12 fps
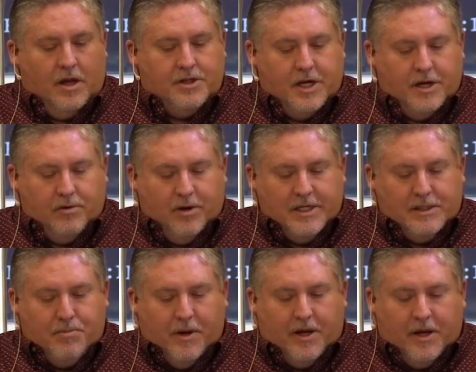Generally
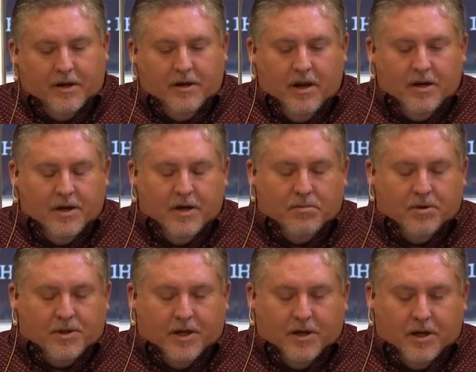speaking,
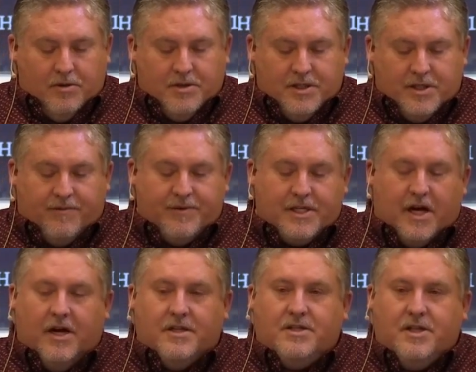liberal theologians
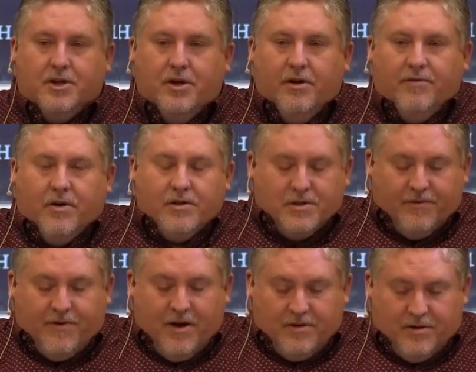emphasize the universal
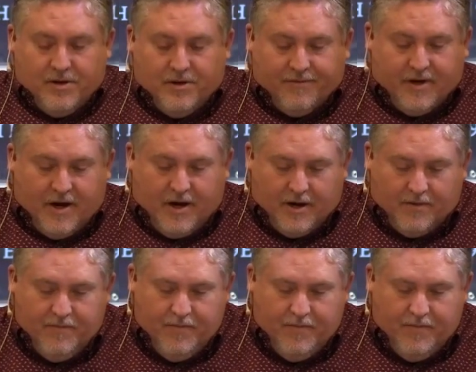fatherhood of God,